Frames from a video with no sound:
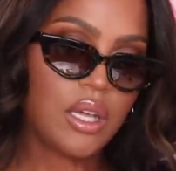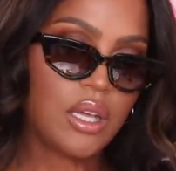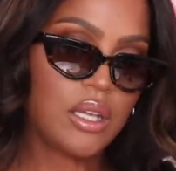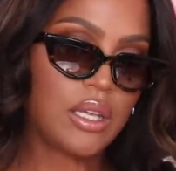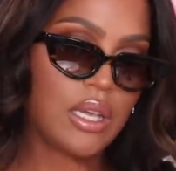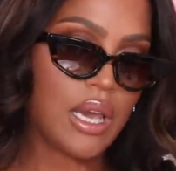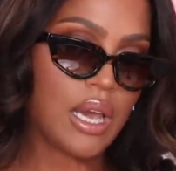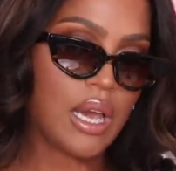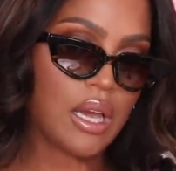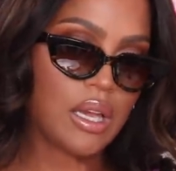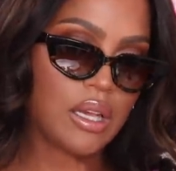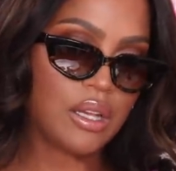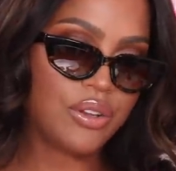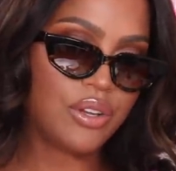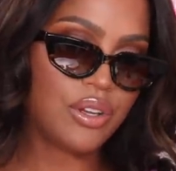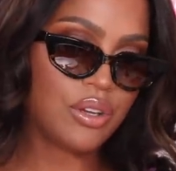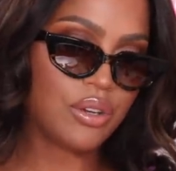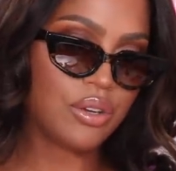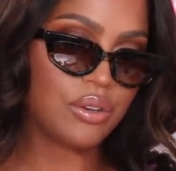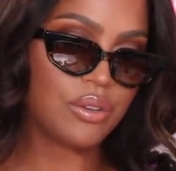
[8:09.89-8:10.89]
yeah, you
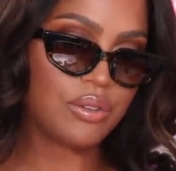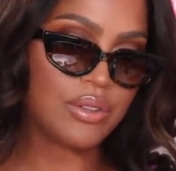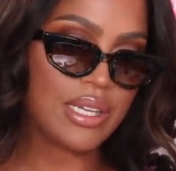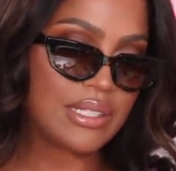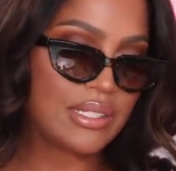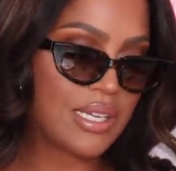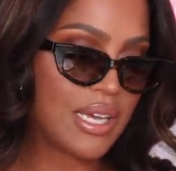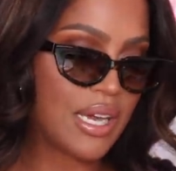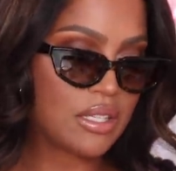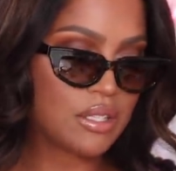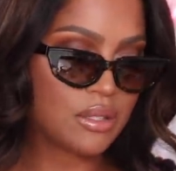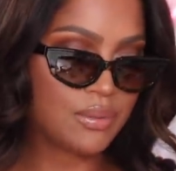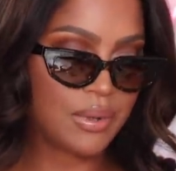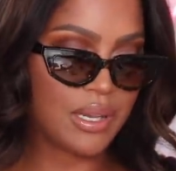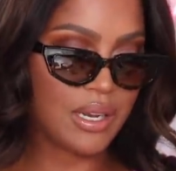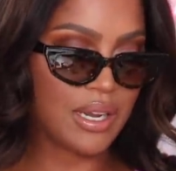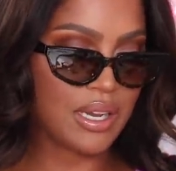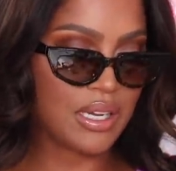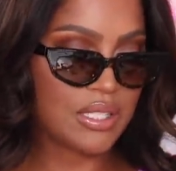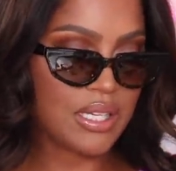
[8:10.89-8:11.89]
know, they text me
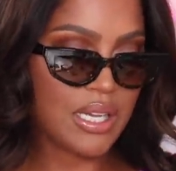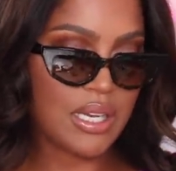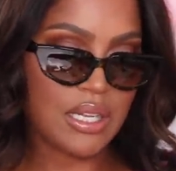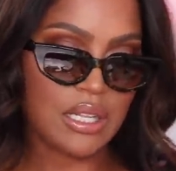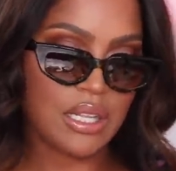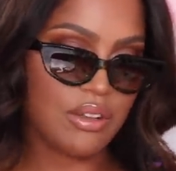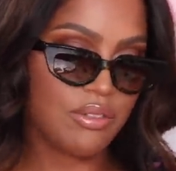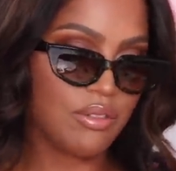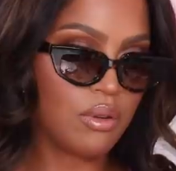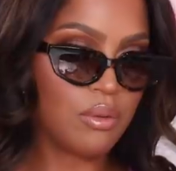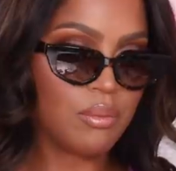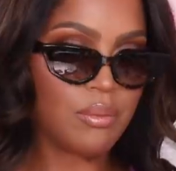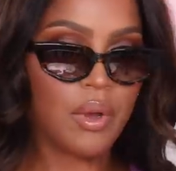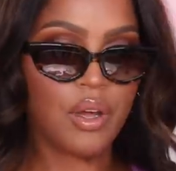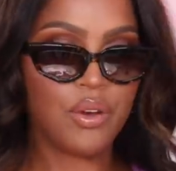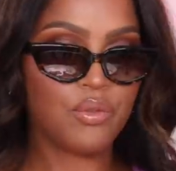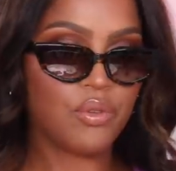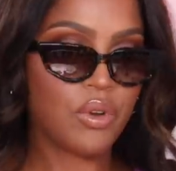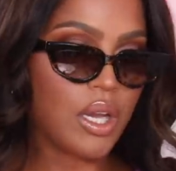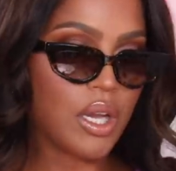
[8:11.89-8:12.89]
and I just had to leave them
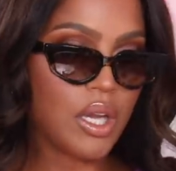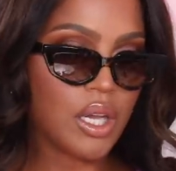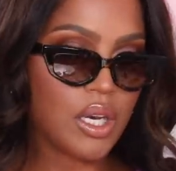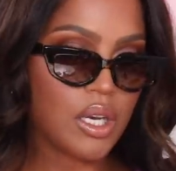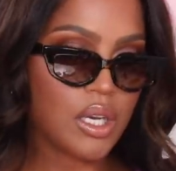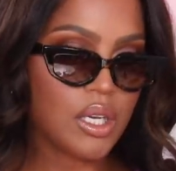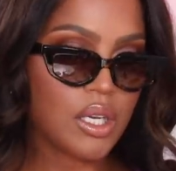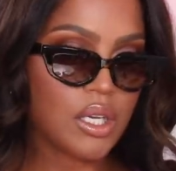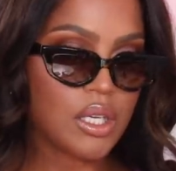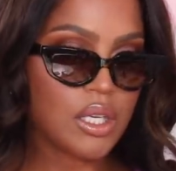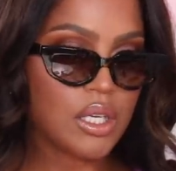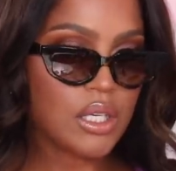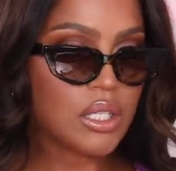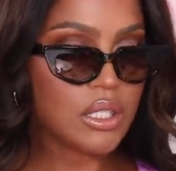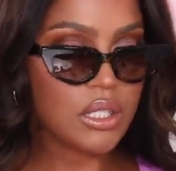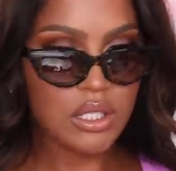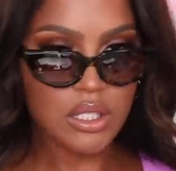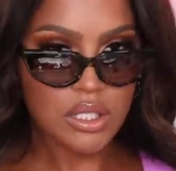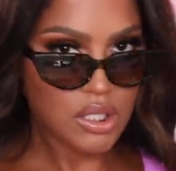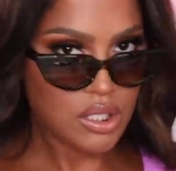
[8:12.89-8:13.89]
on read
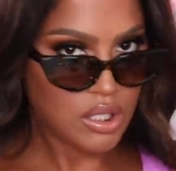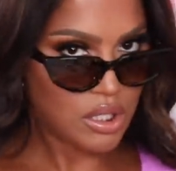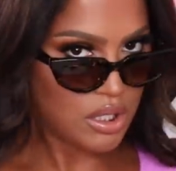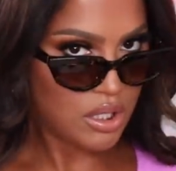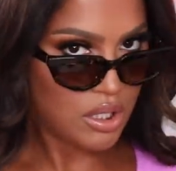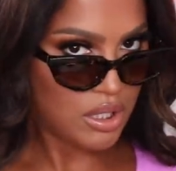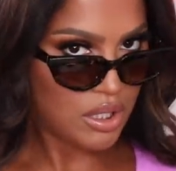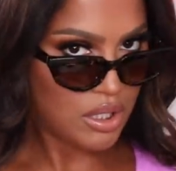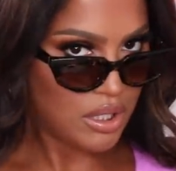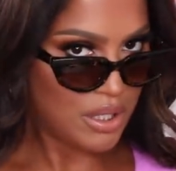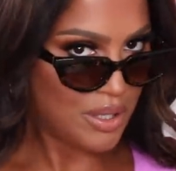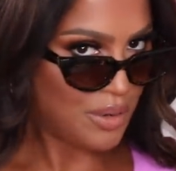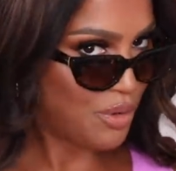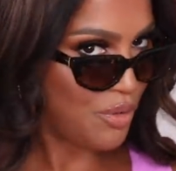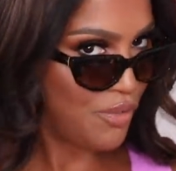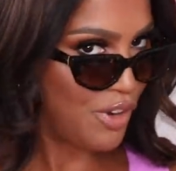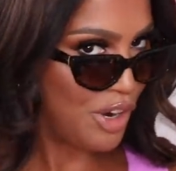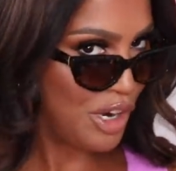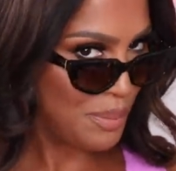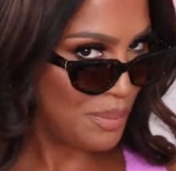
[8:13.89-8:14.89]
because we're
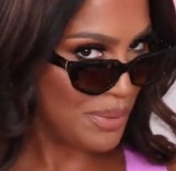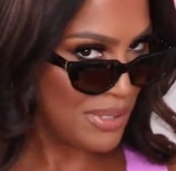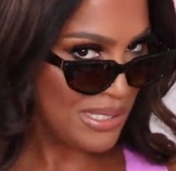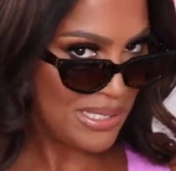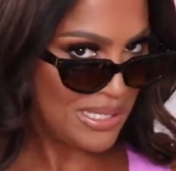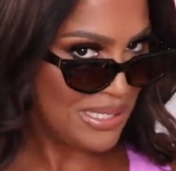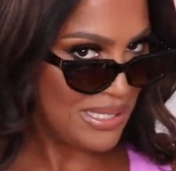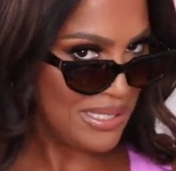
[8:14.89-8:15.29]
very busy.